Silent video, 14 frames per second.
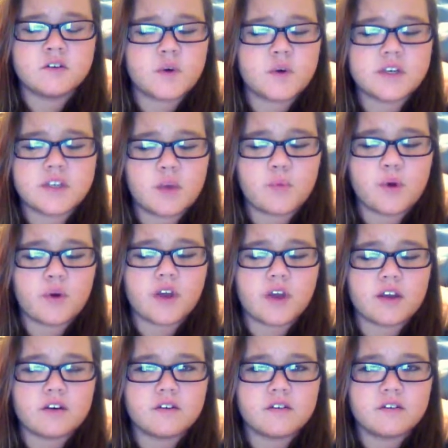toys get
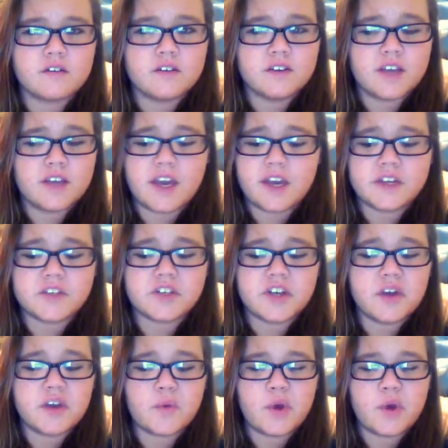broken, candy's
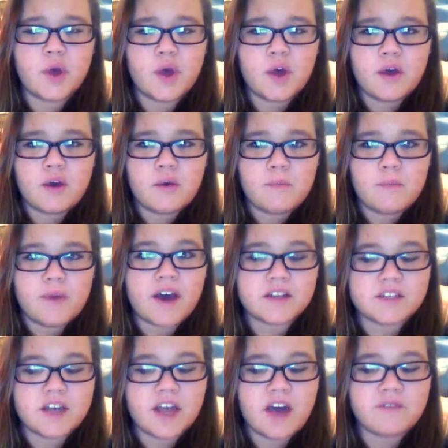cheap,
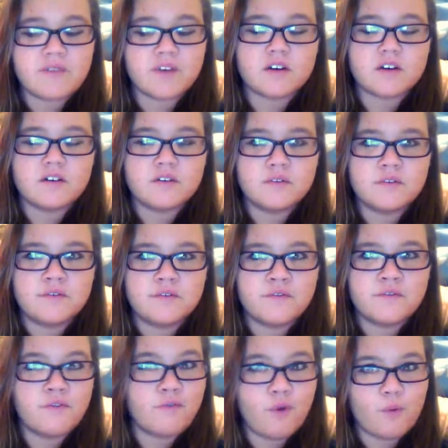pets take effort,
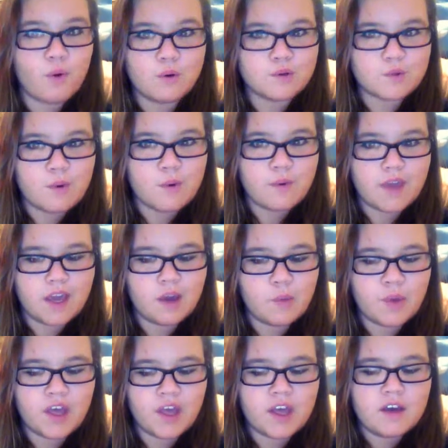fruits won't
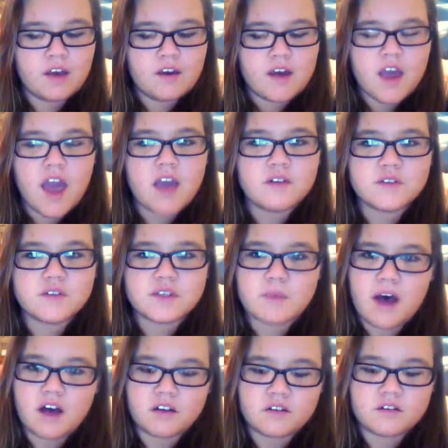keep, candles
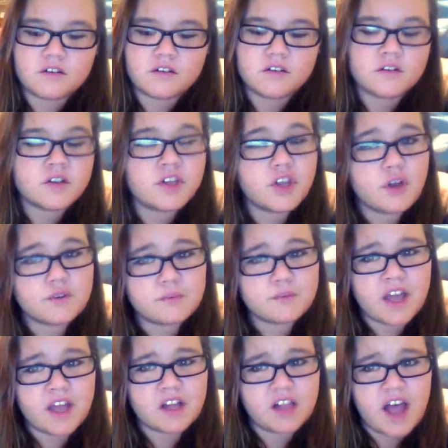smell, clothes
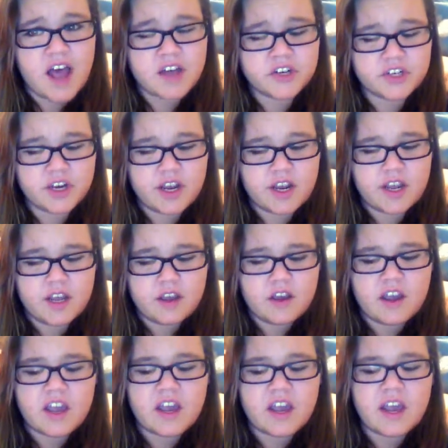might clash,
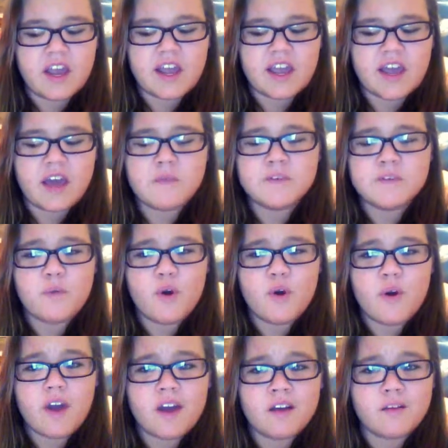games are
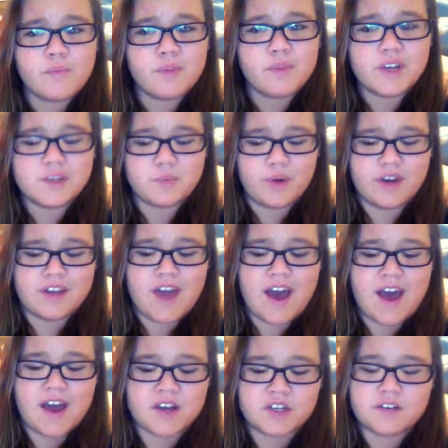broken, please bring
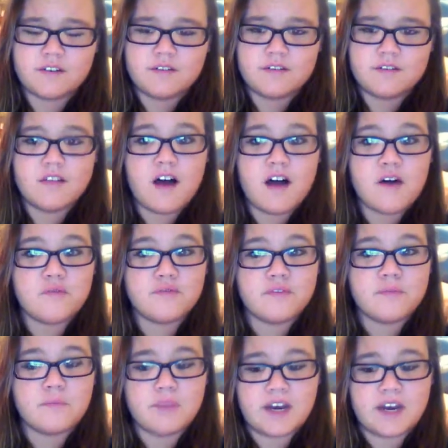cash. Love,
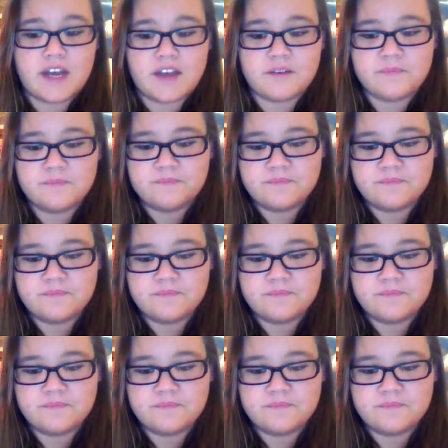Mindy.